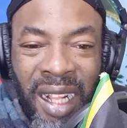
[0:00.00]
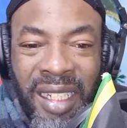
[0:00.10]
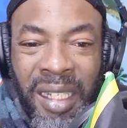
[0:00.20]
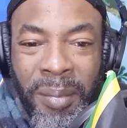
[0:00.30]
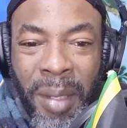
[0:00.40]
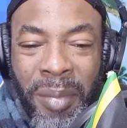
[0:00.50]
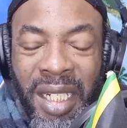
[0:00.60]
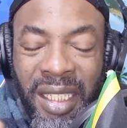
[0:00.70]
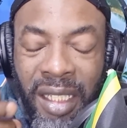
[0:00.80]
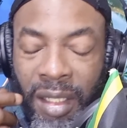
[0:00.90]

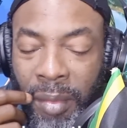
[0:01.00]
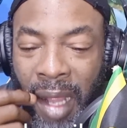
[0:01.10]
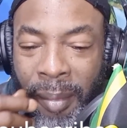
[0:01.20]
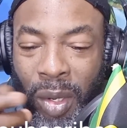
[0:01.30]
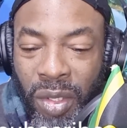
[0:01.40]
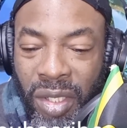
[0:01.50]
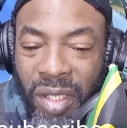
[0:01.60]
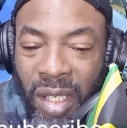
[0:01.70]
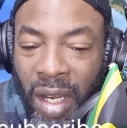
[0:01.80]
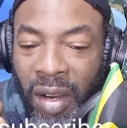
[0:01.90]
acceptability
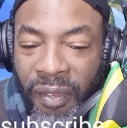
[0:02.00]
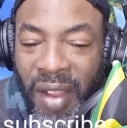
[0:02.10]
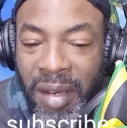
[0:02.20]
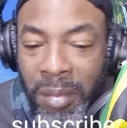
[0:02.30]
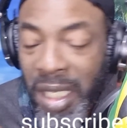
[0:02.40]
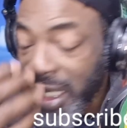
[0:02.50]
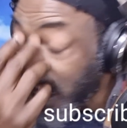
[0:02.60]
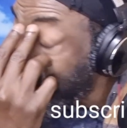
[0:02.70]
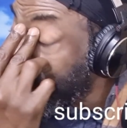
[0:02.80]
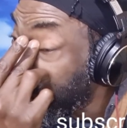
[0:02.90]
amongst her fan
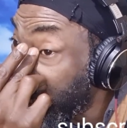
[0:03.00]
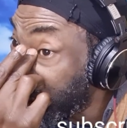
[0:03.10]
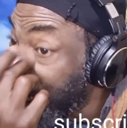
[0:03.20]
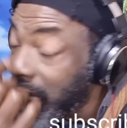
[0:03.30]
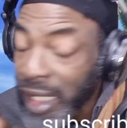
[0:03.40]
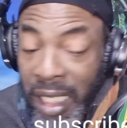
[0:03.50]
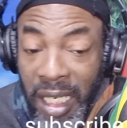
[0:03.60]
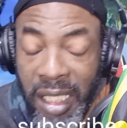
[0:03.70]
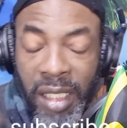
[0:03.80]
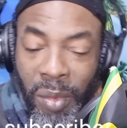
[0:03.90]
base and things like that.
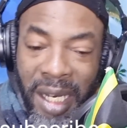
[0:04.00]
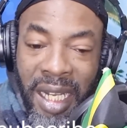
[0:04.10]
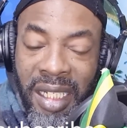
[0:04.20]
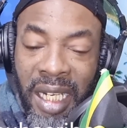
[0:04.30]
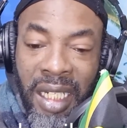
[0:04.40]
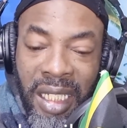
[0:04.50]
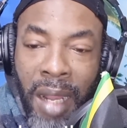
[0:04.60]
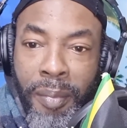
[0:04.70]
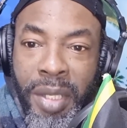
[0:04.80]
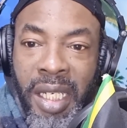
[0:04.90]
See, we understand the
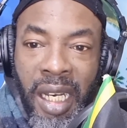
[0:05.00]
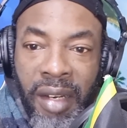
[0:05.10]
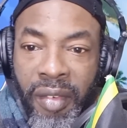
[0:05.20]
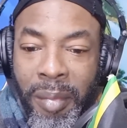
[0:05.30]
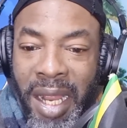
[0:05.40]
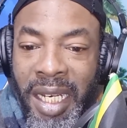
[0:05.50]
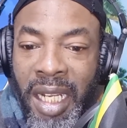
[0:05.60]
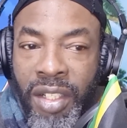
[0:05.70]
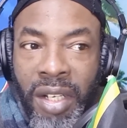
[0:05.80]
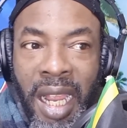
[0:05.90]
campaign and
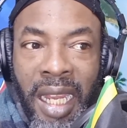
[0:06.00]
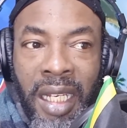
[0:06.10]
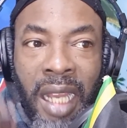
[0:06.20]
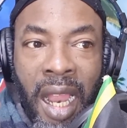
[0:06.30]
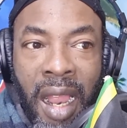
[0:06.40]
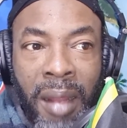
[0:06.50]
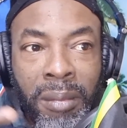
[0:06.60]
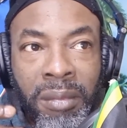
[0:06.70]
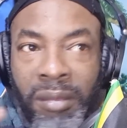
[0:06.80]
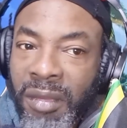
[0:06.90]
everybody are try
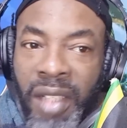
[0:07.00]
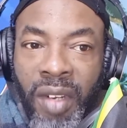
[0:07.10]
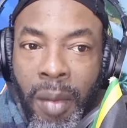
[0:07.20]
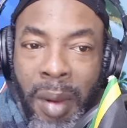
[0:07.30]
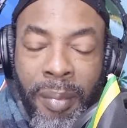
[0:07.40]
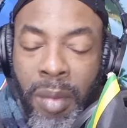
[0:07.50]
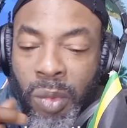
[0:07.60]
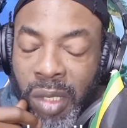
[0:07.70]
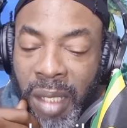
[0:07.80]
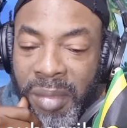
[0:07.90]
develop and
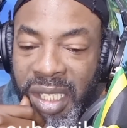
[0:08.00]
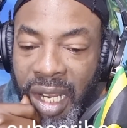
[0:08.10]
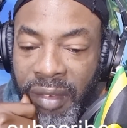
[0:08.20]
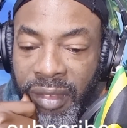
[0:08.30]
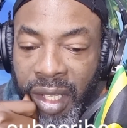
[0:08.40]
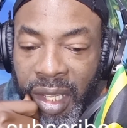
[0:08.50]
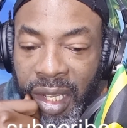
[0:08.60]
promote themselves.